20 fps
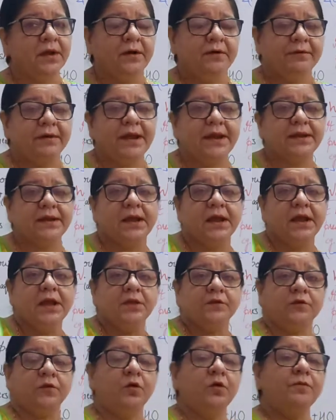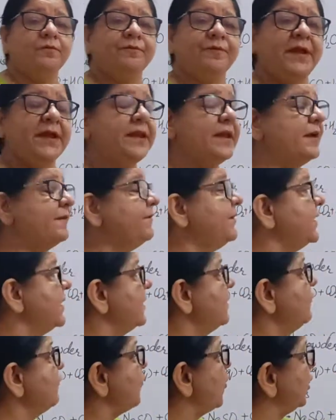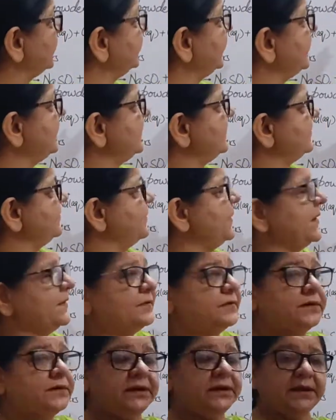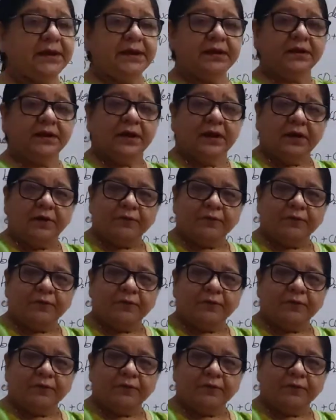Right? So whenever water is mixed in it,